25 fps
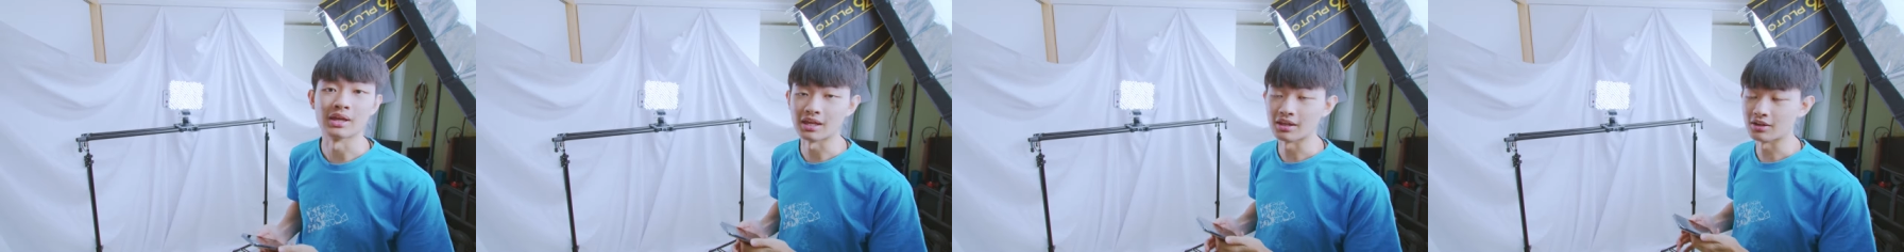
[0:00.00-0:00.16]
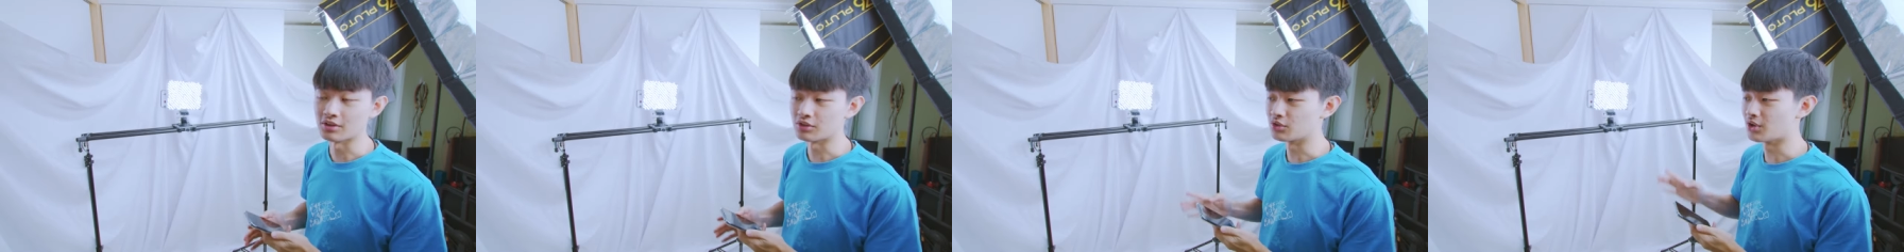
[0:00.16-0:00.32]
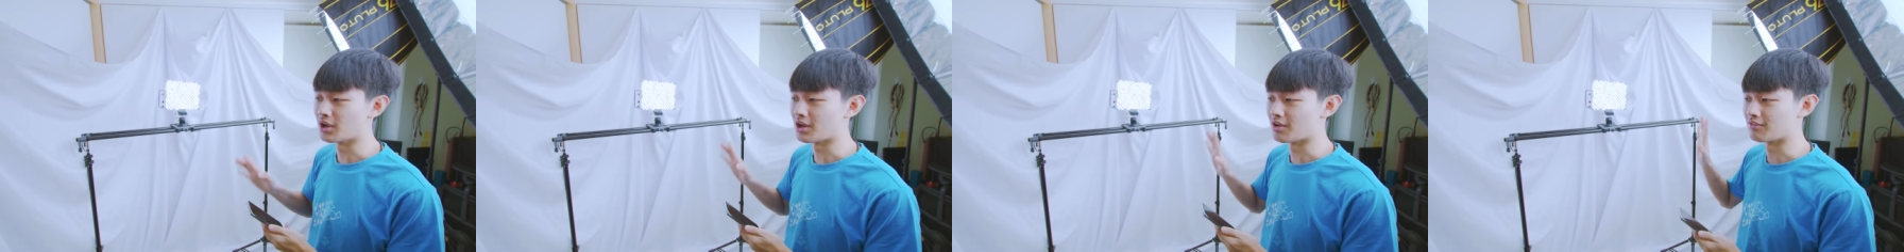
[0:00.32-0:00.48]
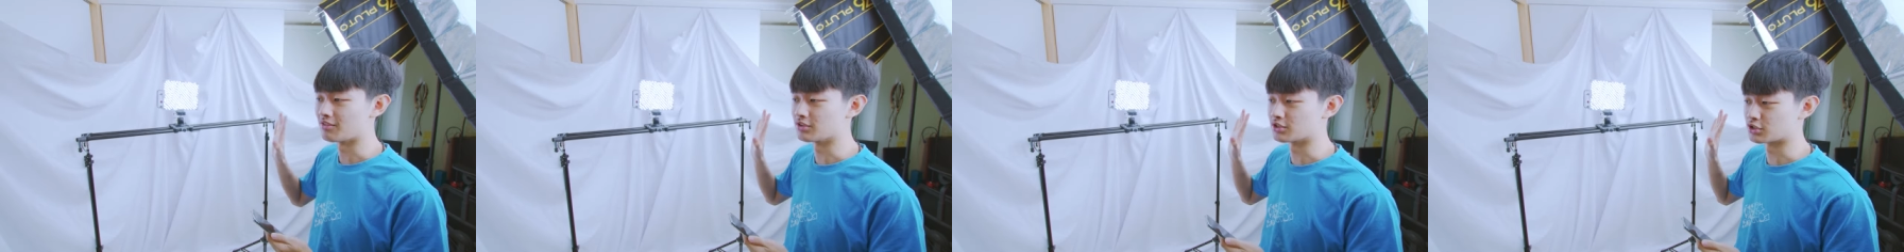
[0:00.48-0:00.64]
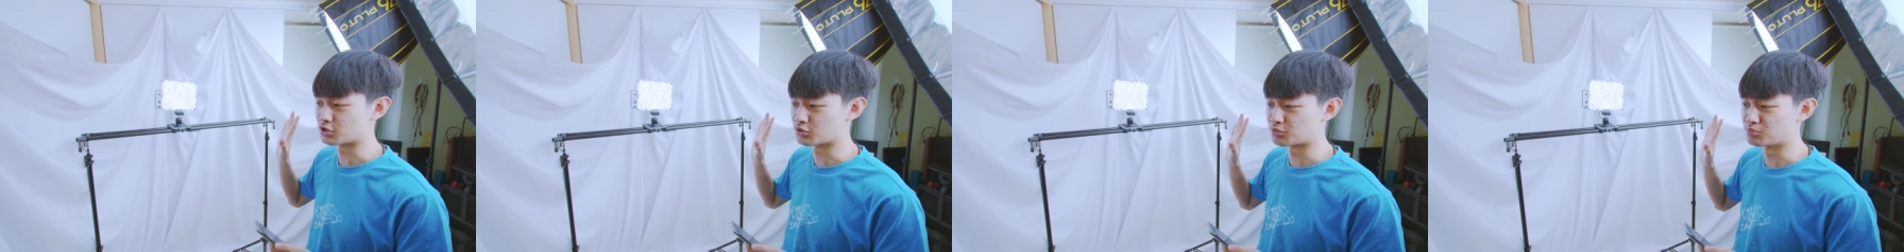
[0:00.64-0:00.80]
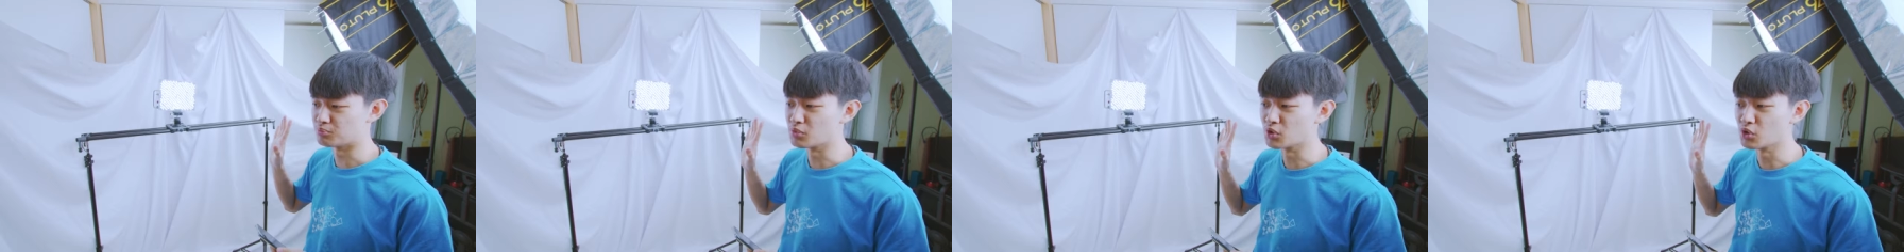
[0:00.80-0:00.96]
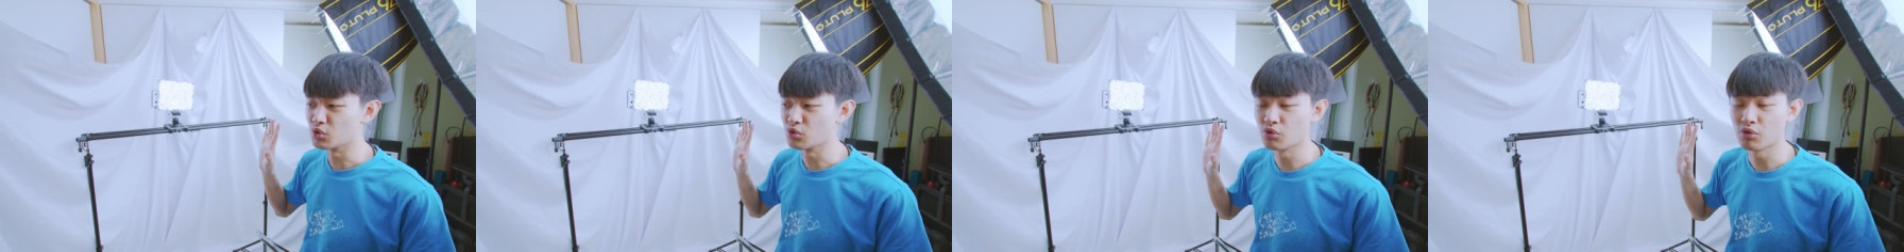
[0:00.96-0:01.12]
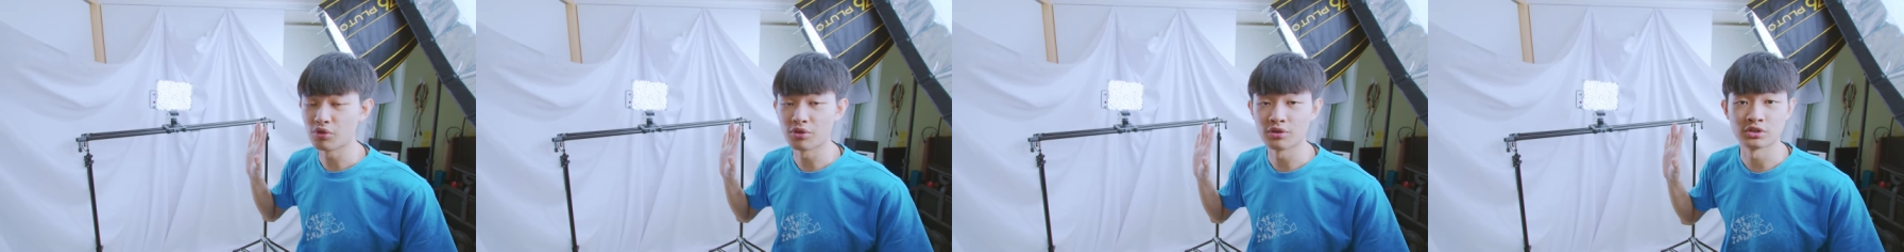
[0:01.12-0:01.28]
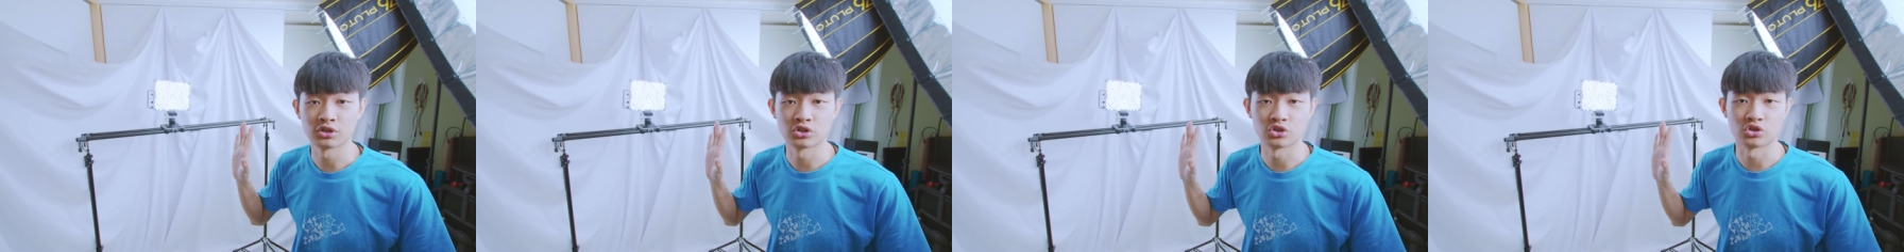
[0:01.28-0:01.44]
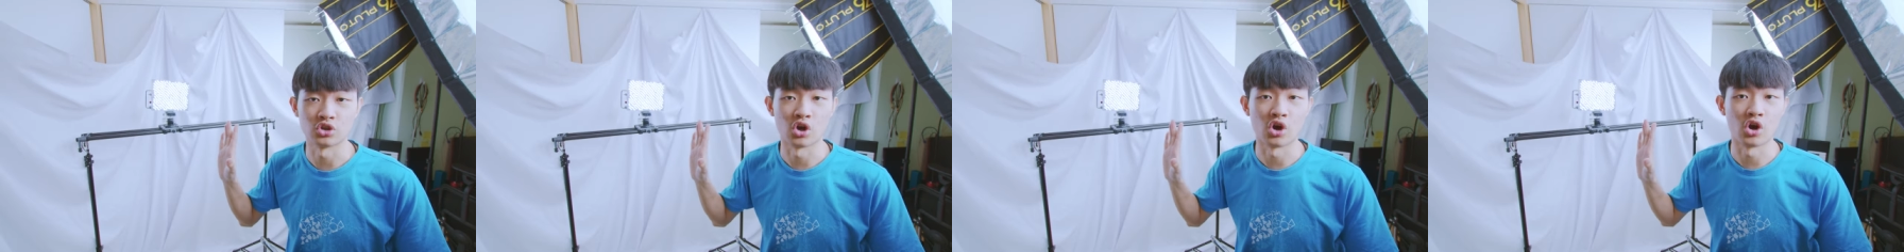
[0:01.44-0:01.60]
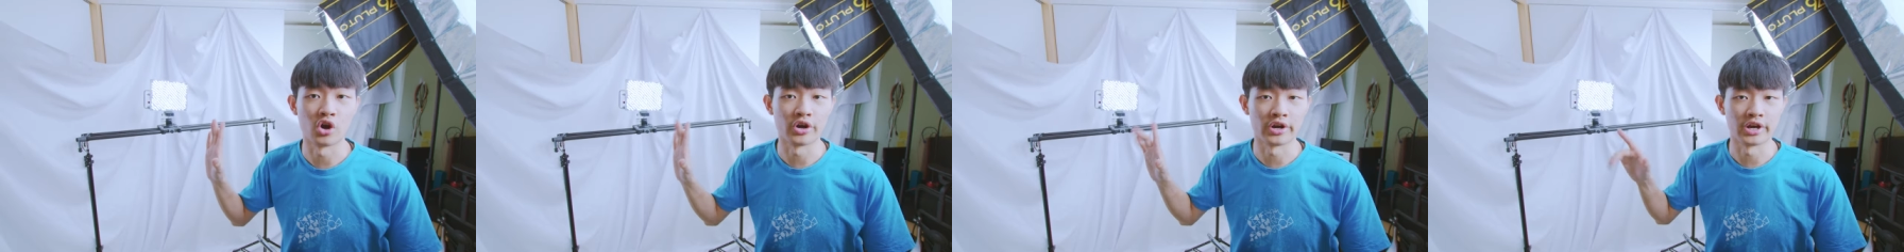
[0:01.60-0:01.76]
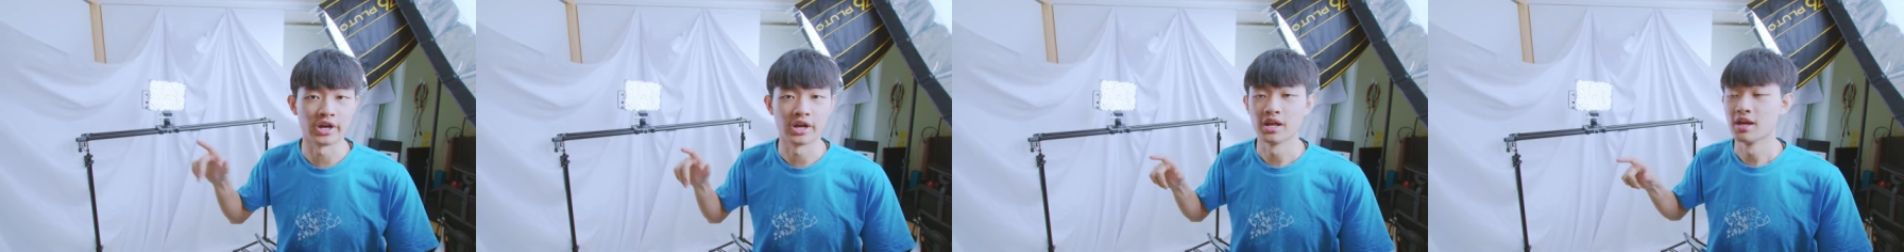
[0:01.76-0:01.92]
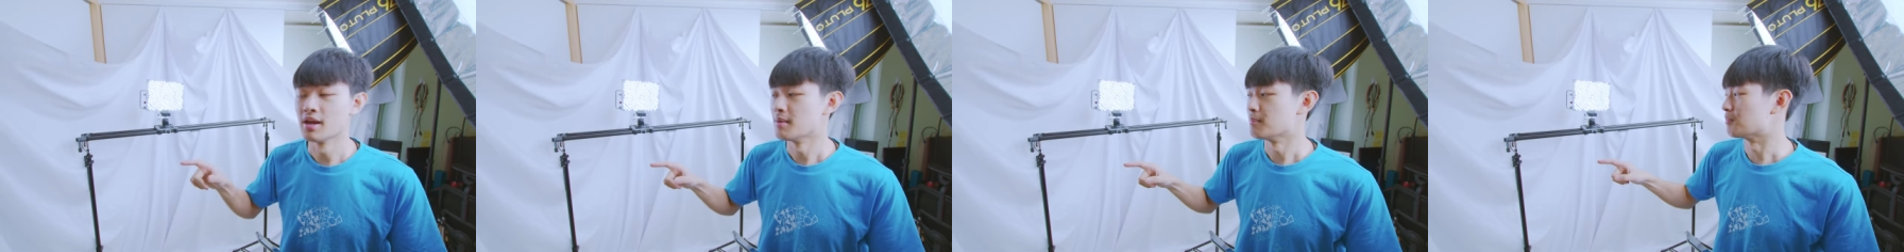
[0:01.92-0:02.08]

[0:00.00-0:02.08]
and you have a smooth start,